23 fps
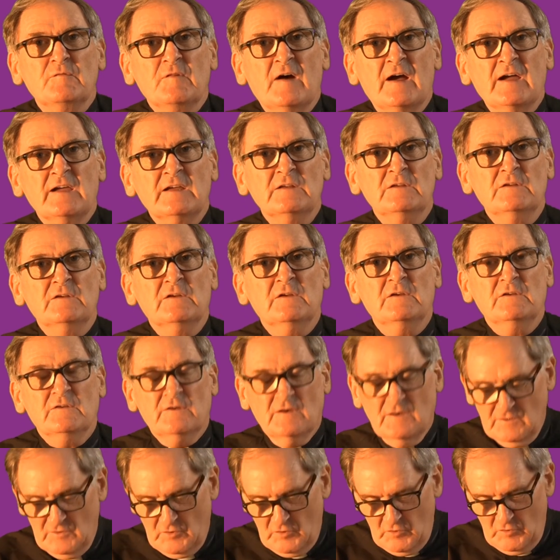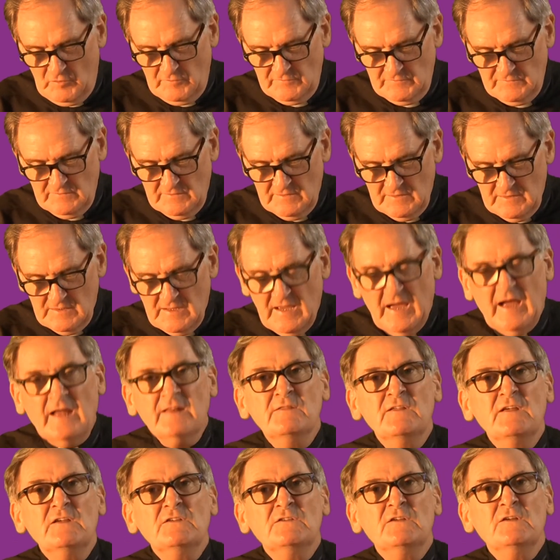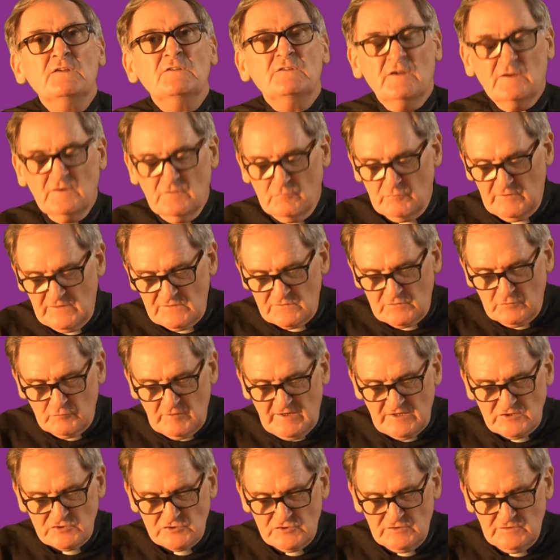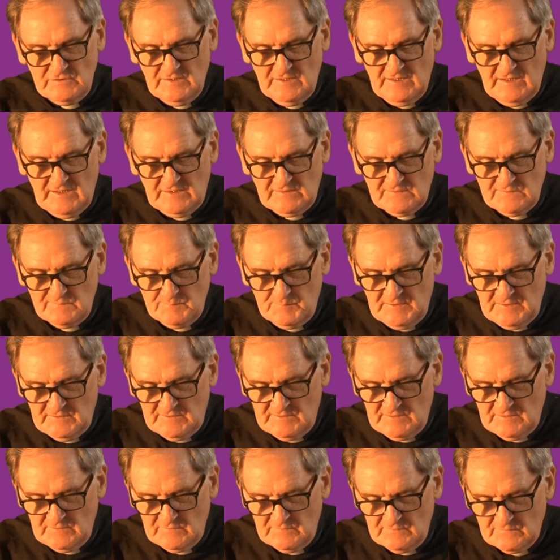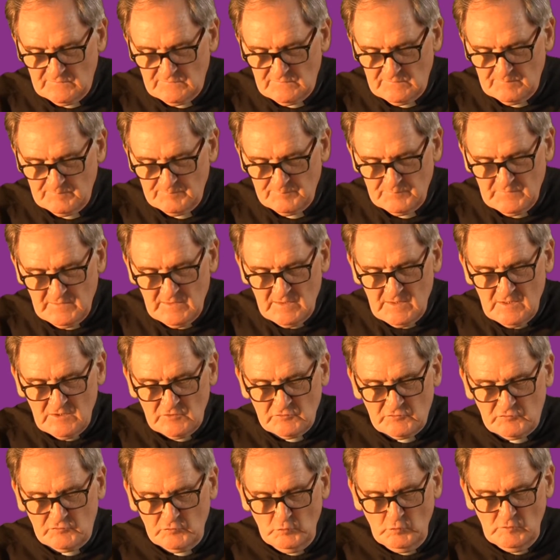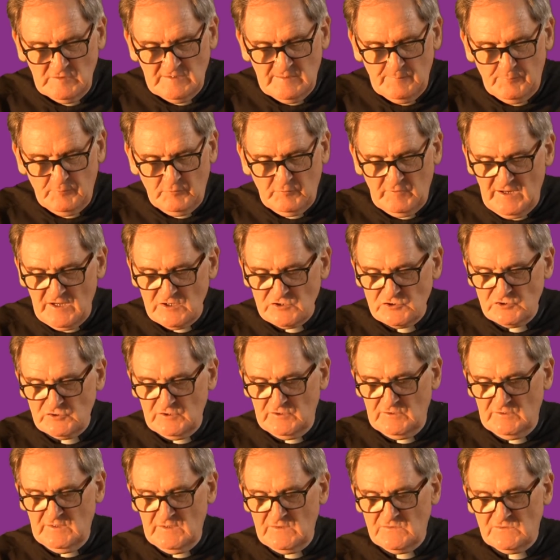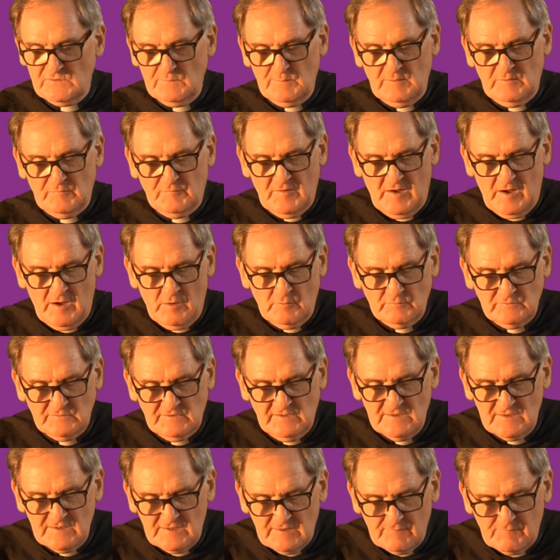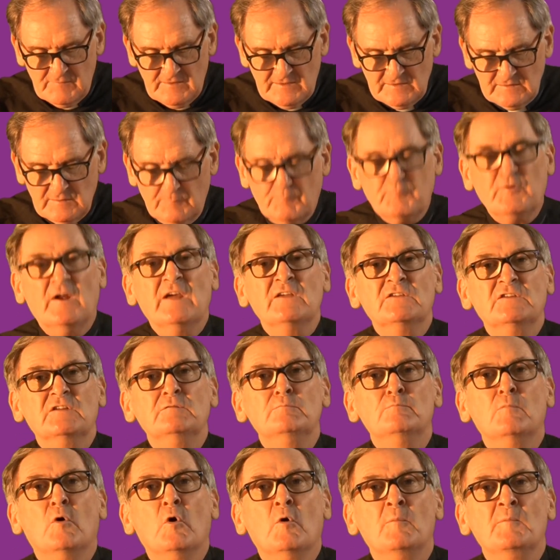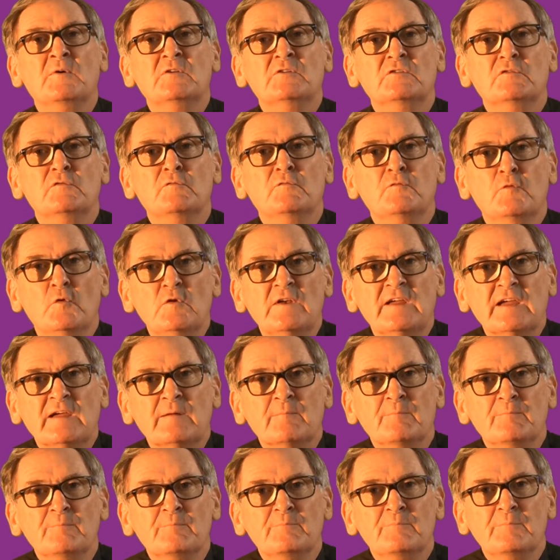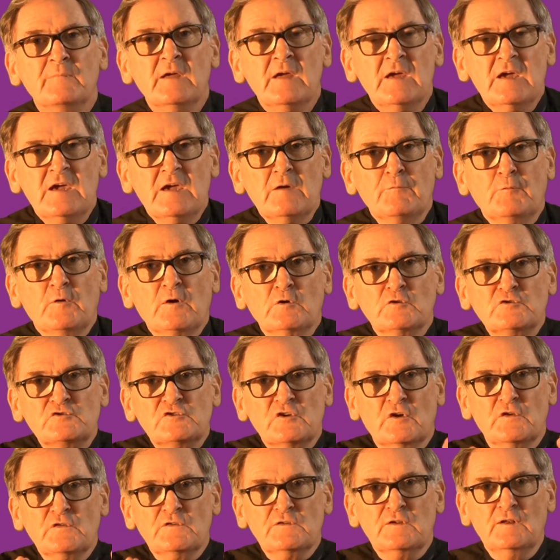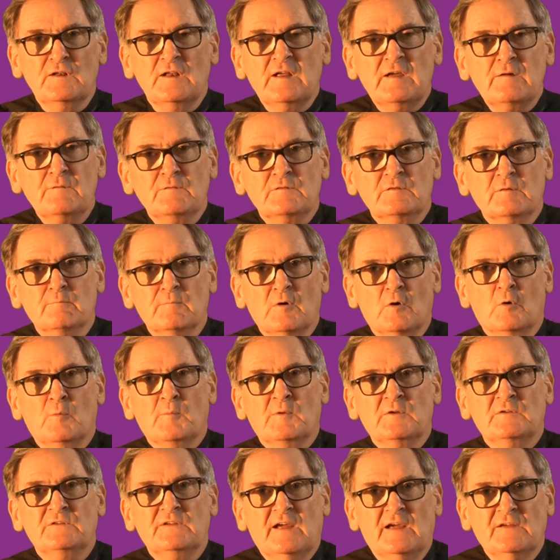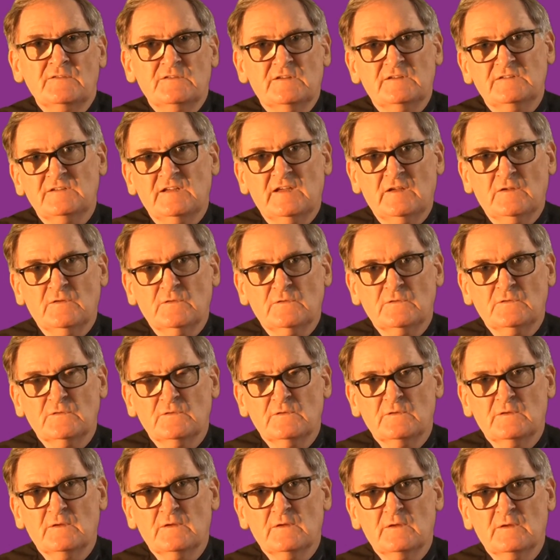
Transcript: find the Lord. And this is a resurrection experience. True liberation is to be found in living the present moment fully. If we could just live the moment as it is.